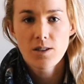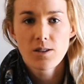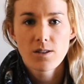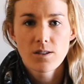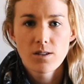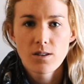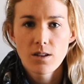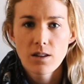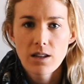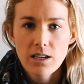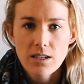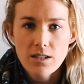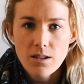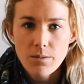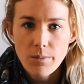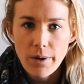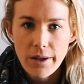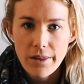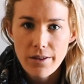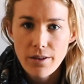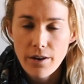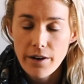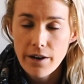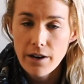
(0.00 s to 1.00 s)
So these are
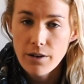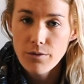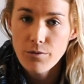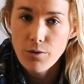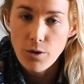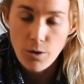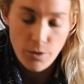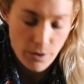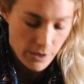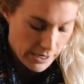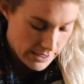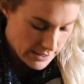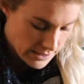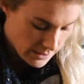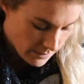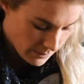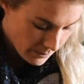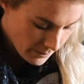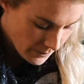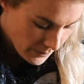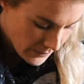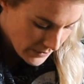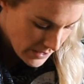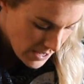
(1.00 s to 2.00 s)
my third and fourth
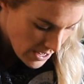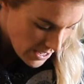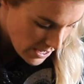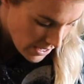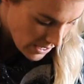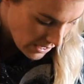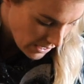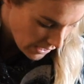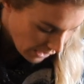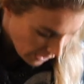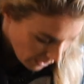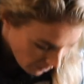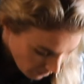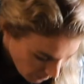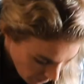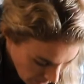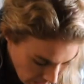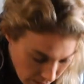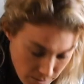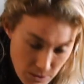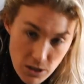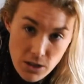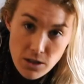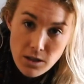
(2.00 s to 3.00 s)
item.
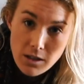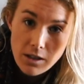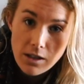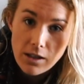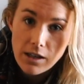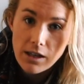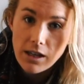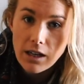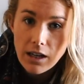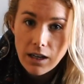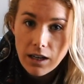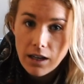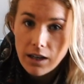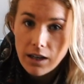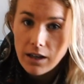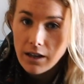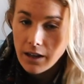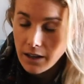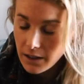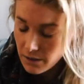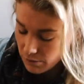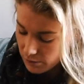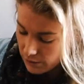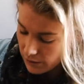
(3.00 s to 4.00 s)
I'm just going to
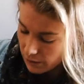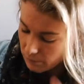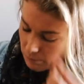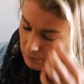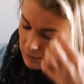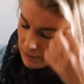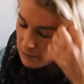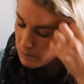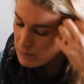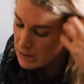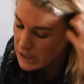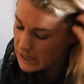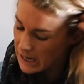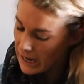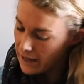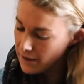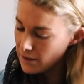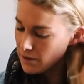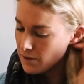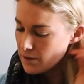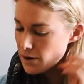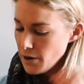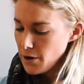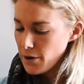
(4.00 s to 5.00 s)
kind of clump them
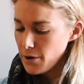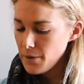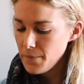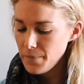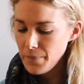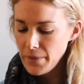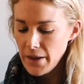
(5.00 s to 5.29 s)
together though.